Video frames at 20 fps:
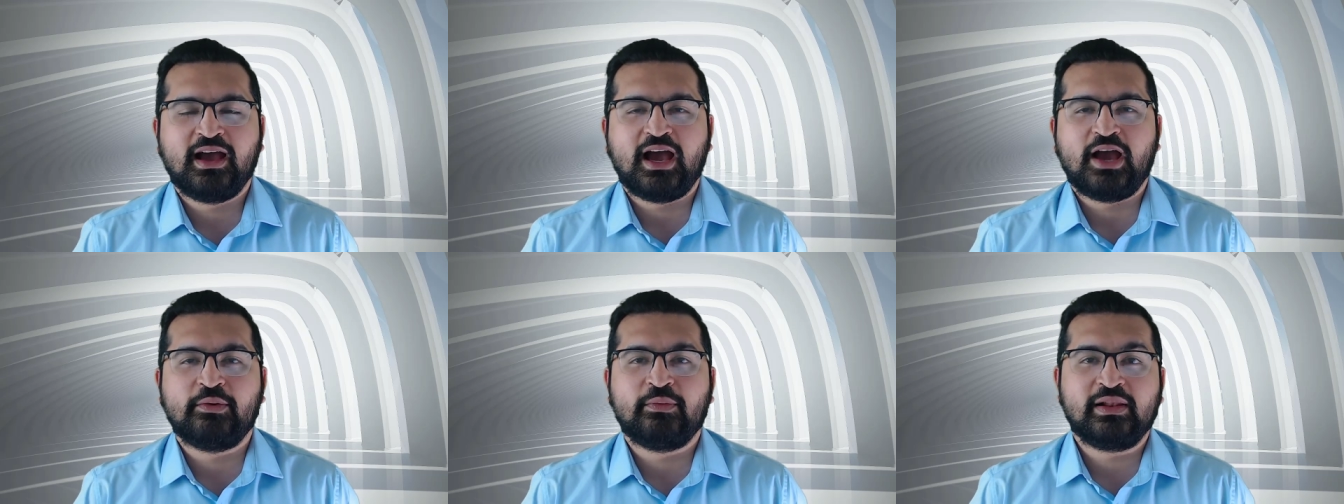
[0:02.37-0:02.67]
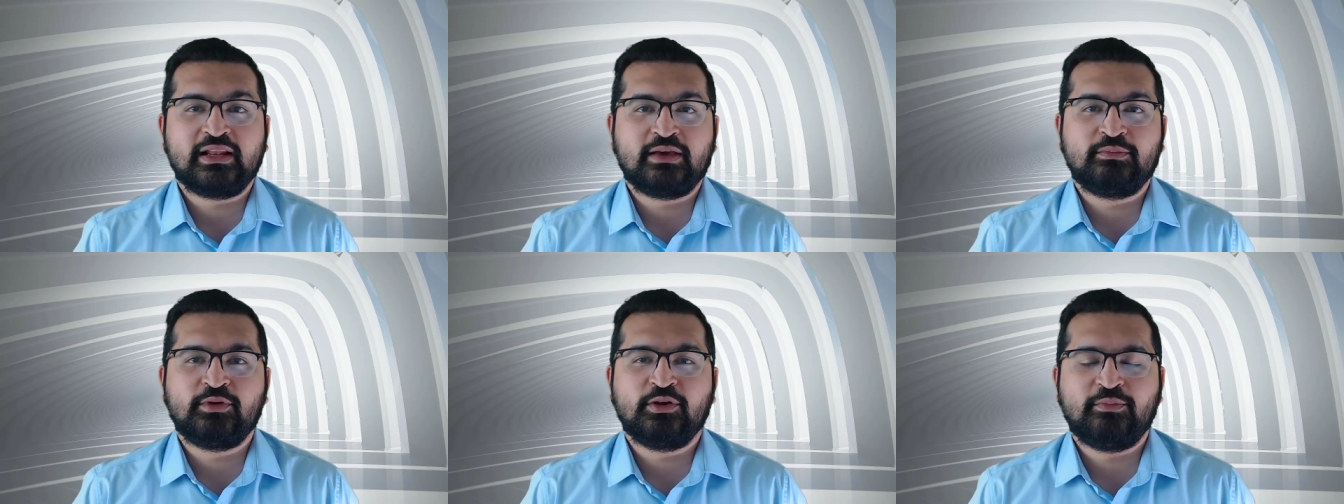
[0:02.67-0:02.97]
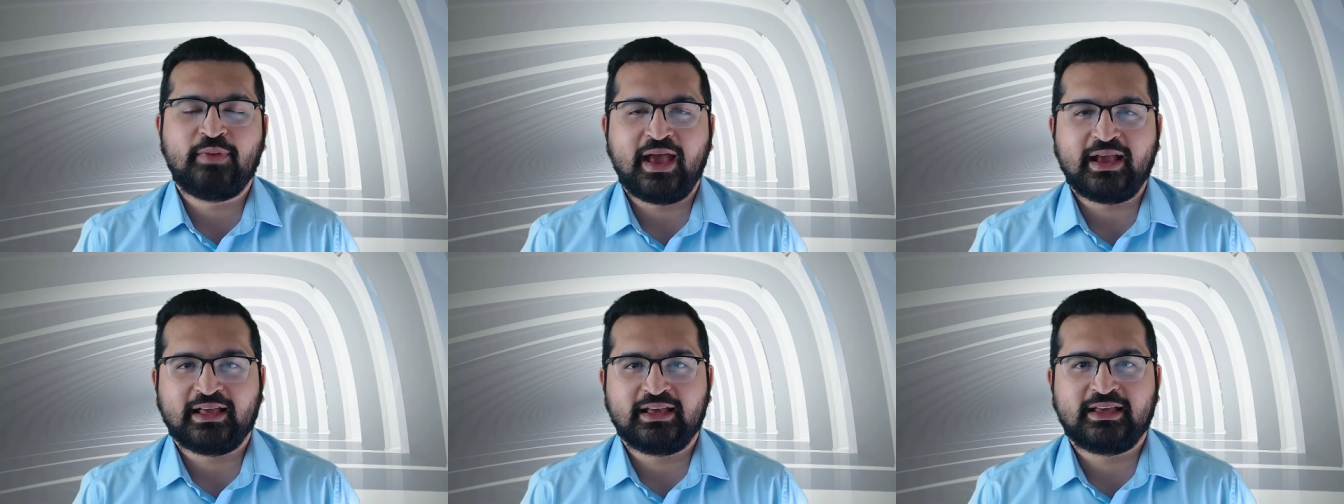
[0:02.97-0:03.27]
I welcome you
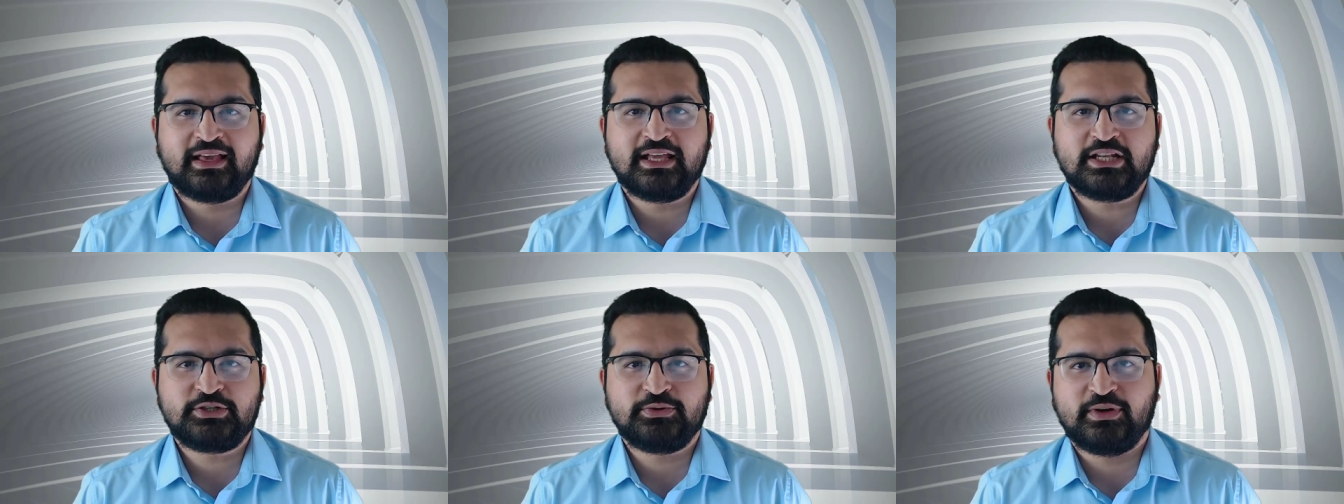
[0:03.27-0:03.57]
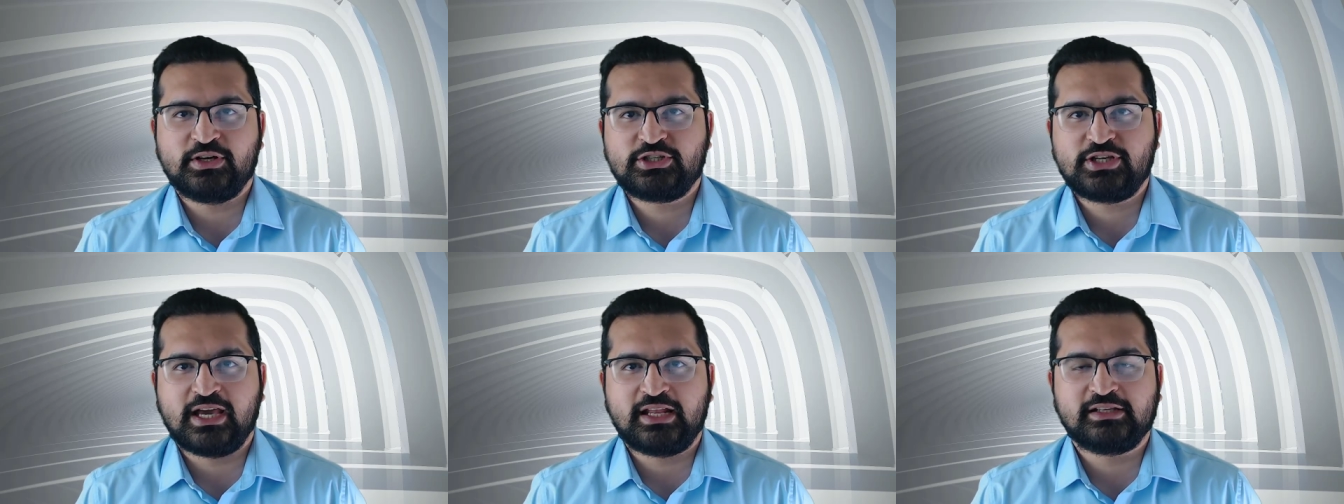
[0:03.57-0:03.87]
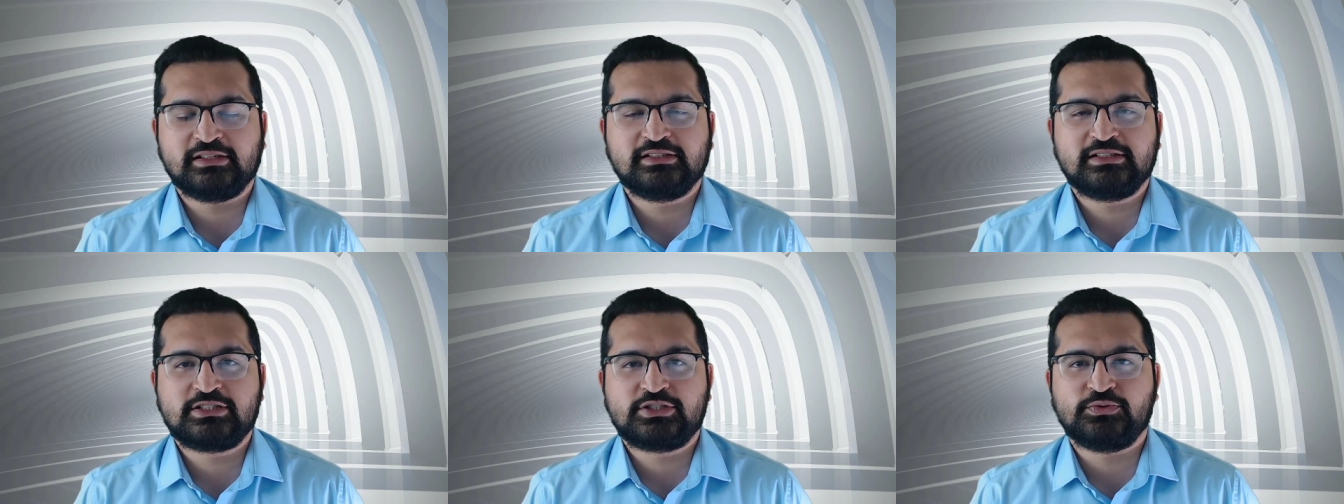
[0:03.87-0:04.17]
back again to our
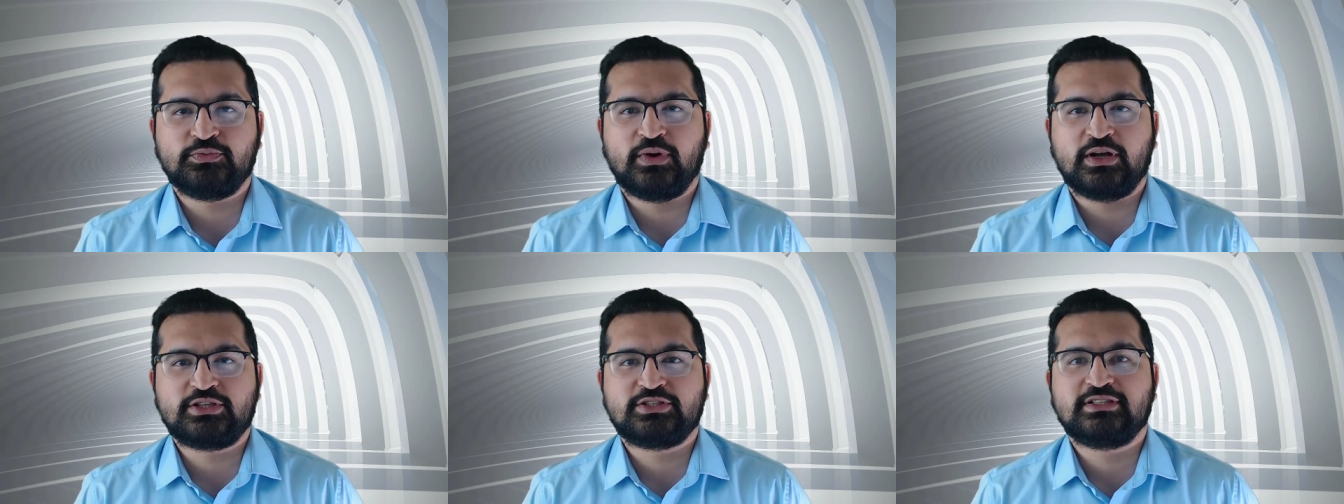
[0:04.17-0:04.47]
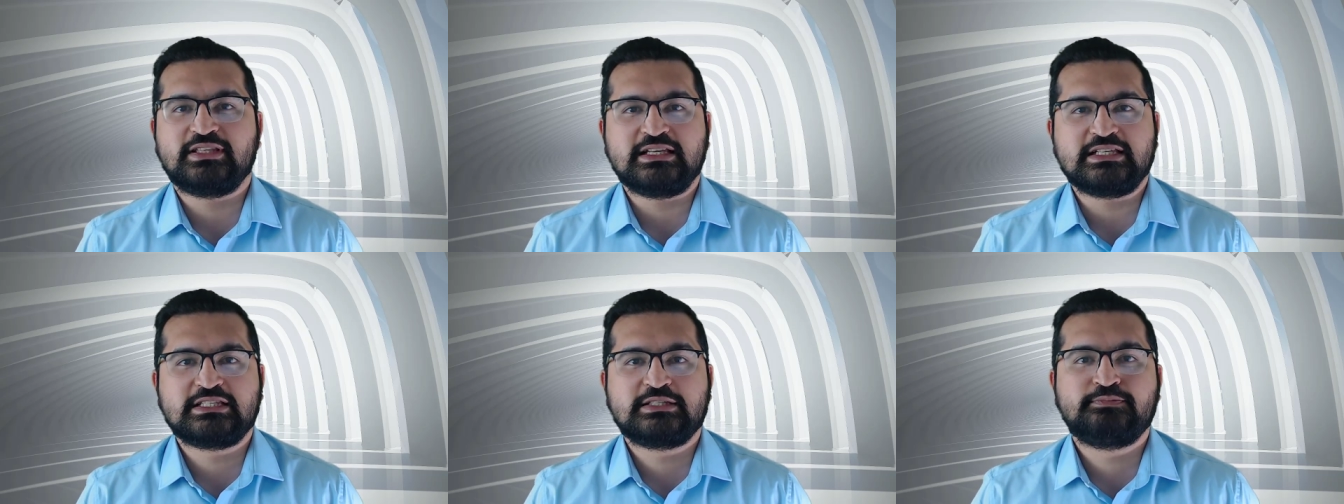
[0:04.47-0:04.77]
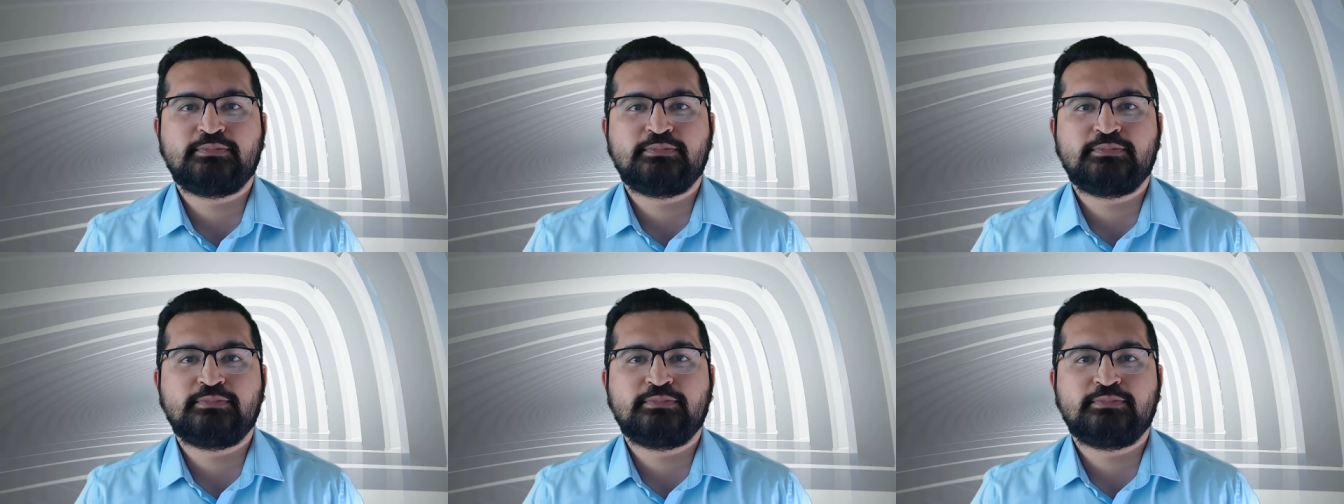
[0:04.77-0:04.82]
channel to watch this